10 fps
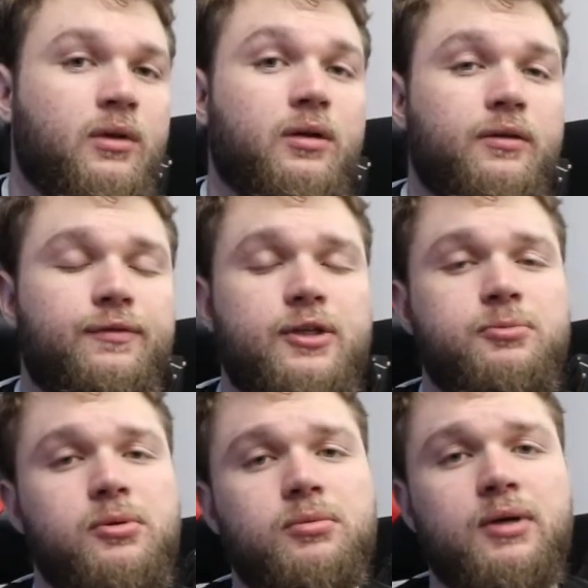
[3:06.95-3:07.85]
The first
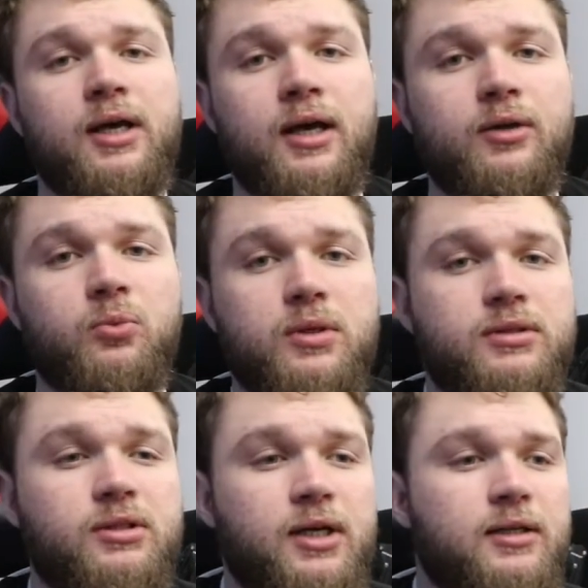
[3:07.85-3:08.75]
problem I had was
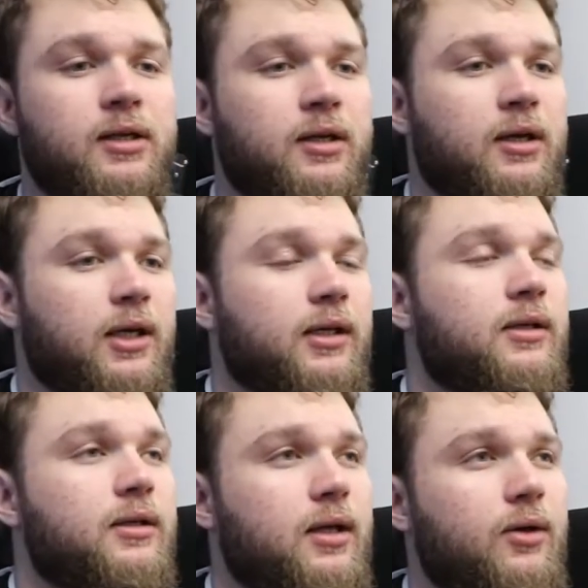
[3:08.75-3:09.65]
detecting an eye.
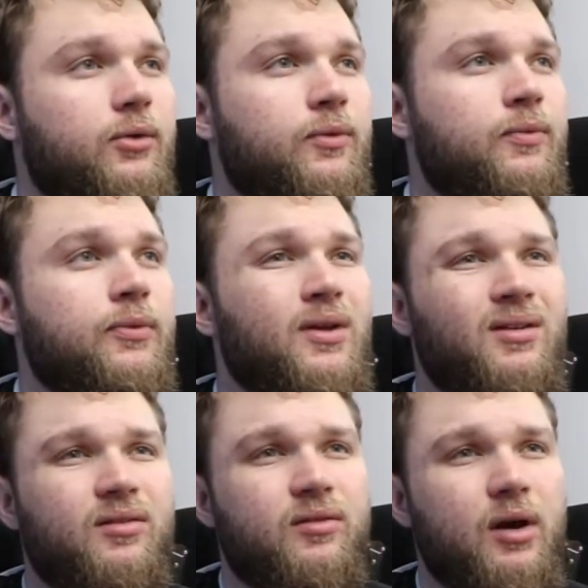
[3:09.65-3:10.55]
Now,
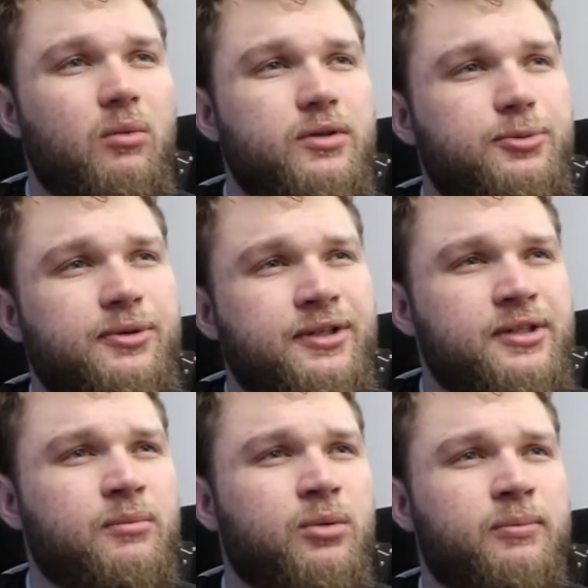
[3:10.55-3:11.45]
that one is pretty
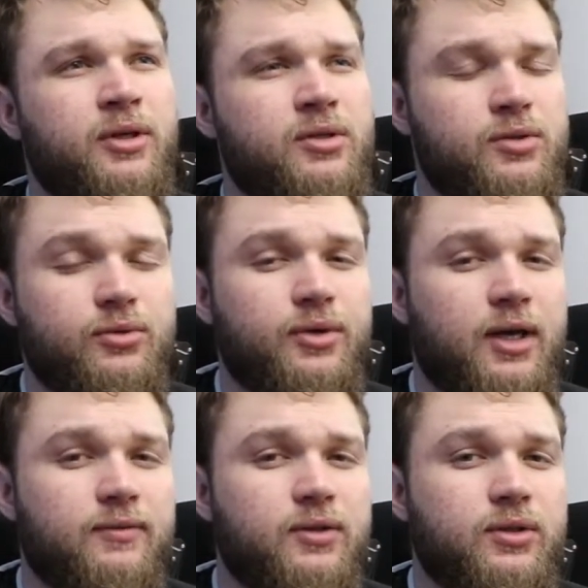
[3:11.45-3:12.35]
simple because all you
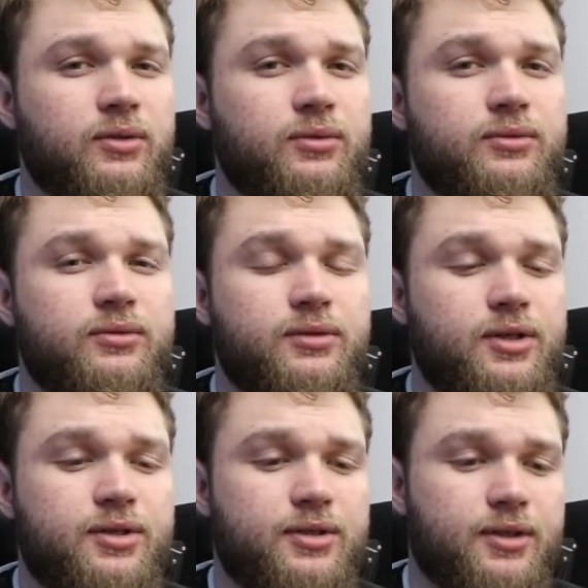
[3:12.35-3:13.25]
have to do
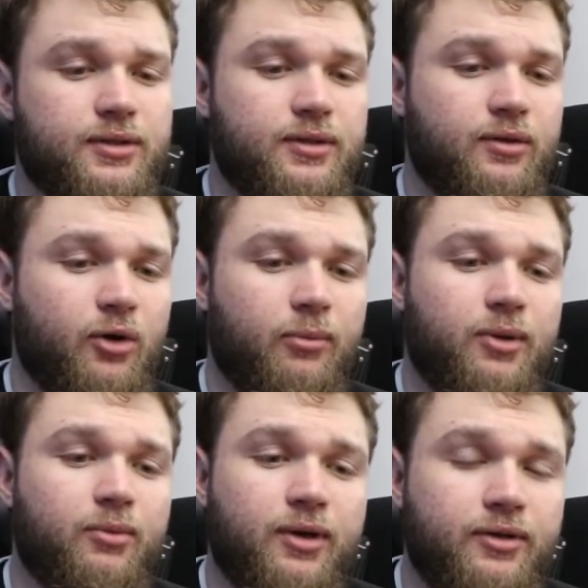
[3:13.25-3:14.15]
is just copy
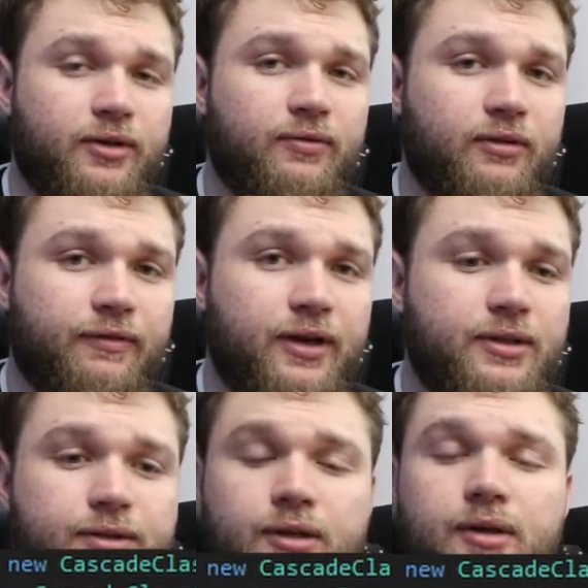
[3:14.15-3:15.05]
what you did for the
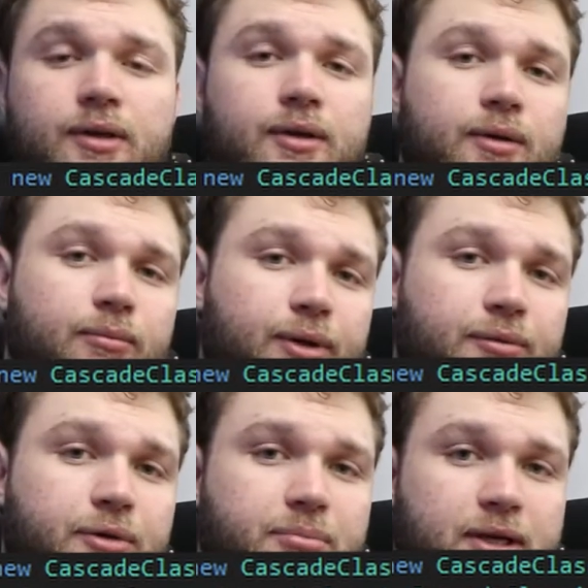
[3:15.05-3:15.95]
face, but
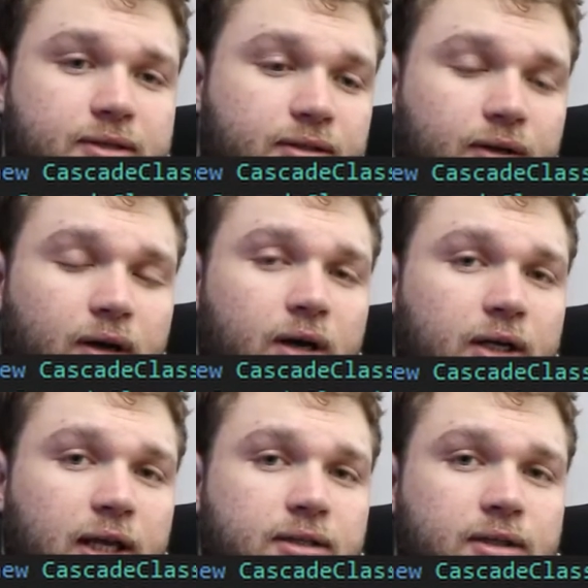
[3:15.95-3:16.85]
replacing the heart
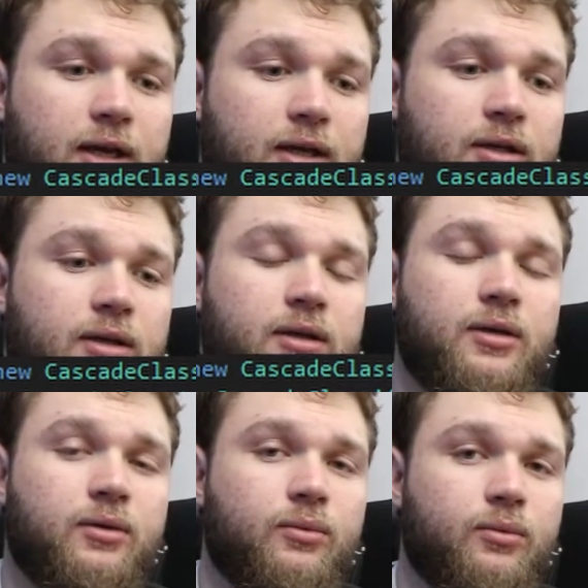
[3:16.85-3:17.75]
cascade
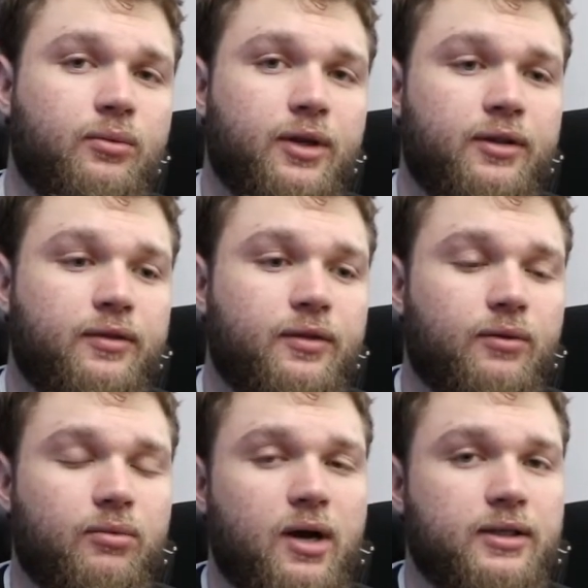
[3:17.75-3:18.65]
with the
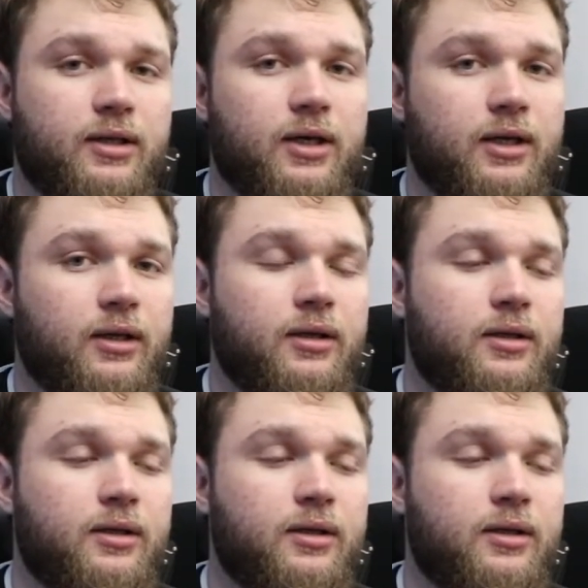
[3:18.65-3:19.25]
right eye,